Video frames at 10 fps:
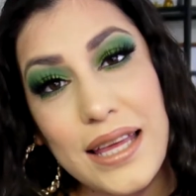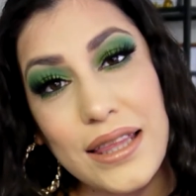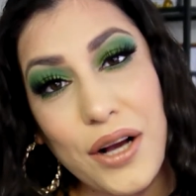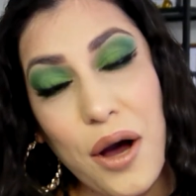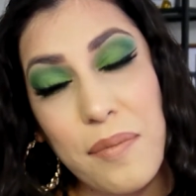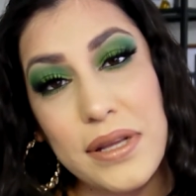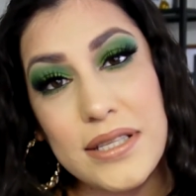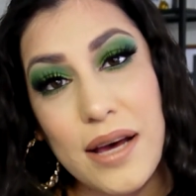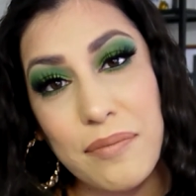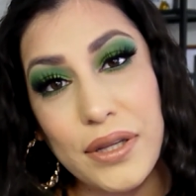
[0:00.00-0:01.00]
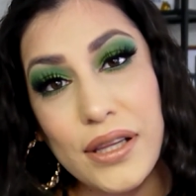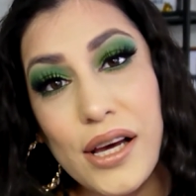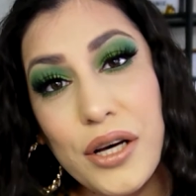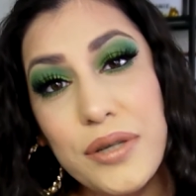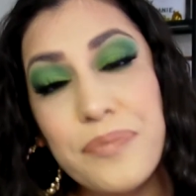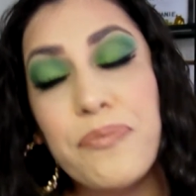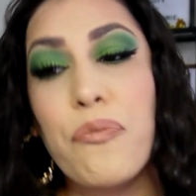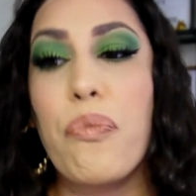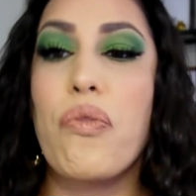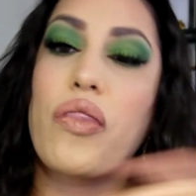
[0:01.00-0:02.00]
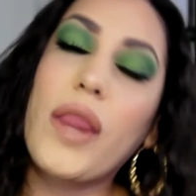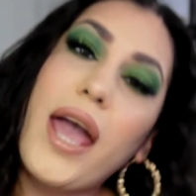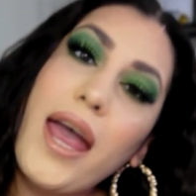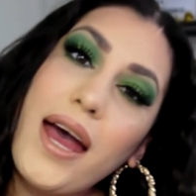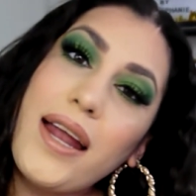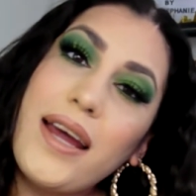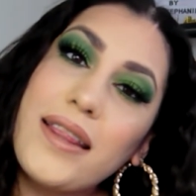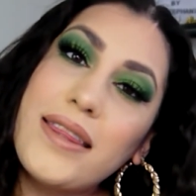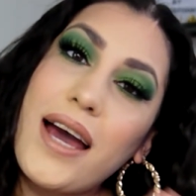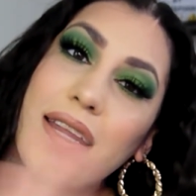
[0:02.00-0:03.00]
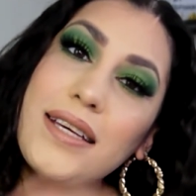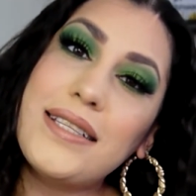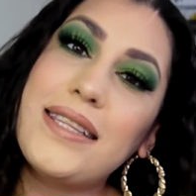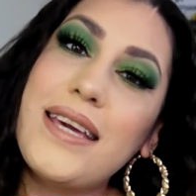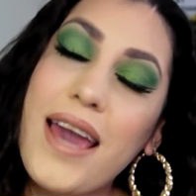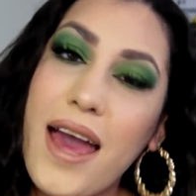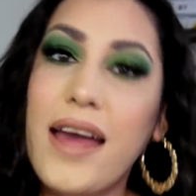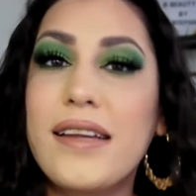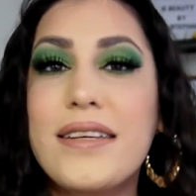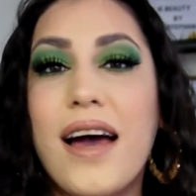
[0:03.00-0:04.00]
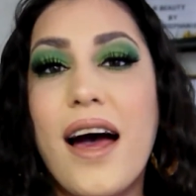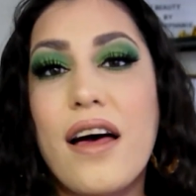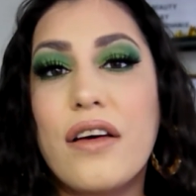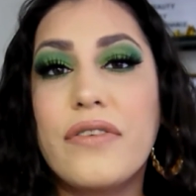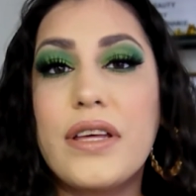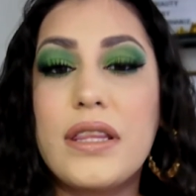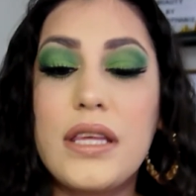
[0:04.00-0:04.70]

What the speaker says: in the comment down below. And that is the end of